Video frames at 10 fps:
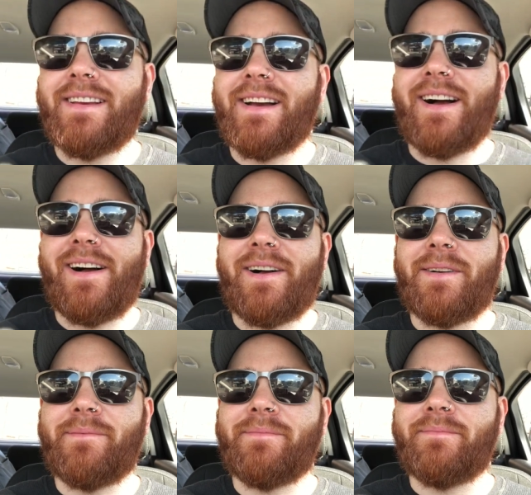
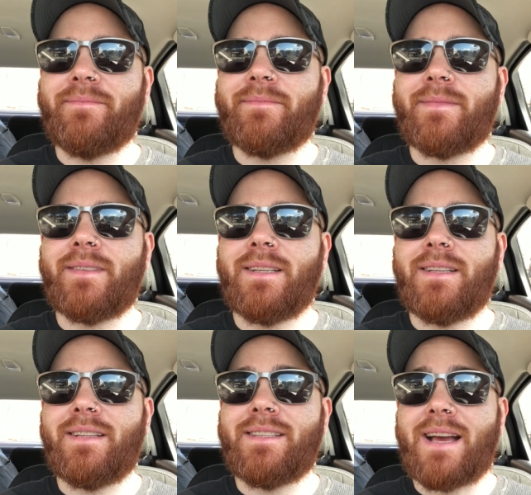Um,
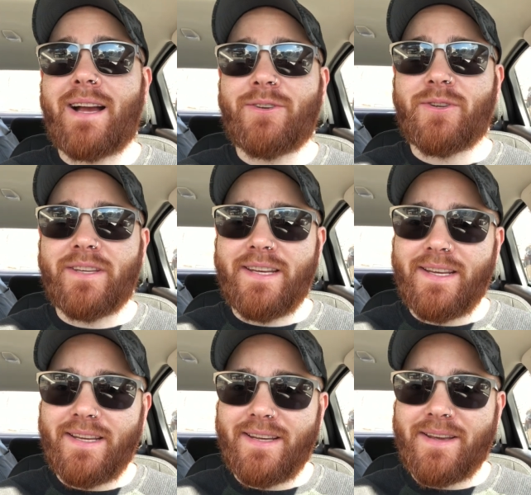it's
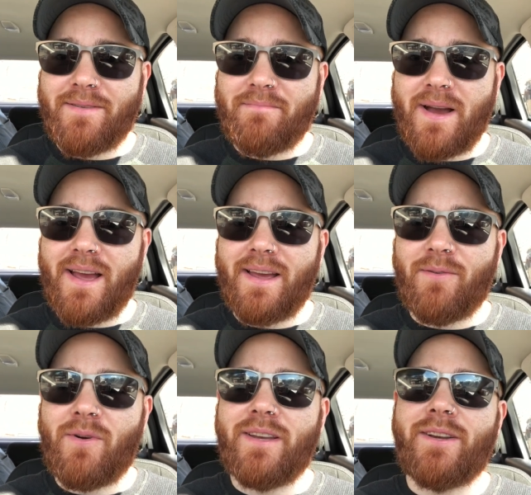actually my
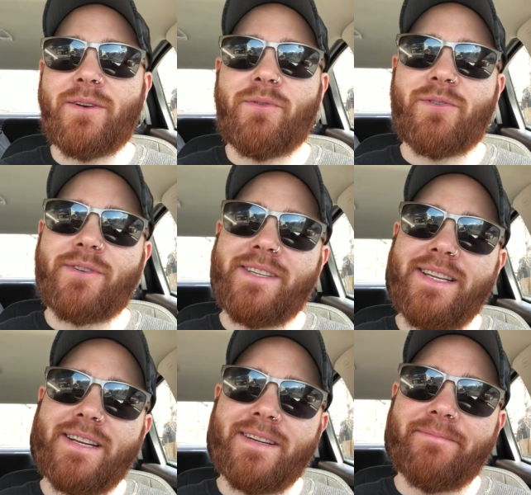one year with
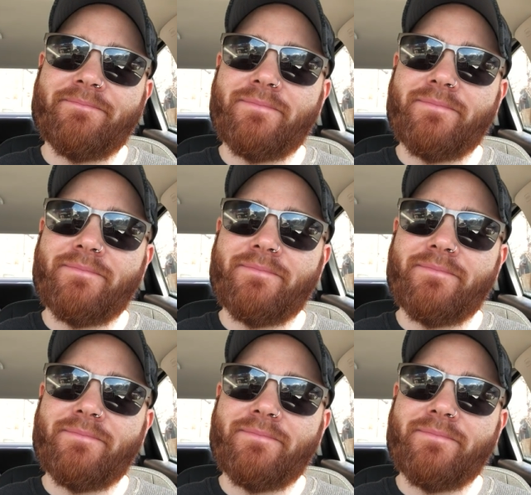Christina.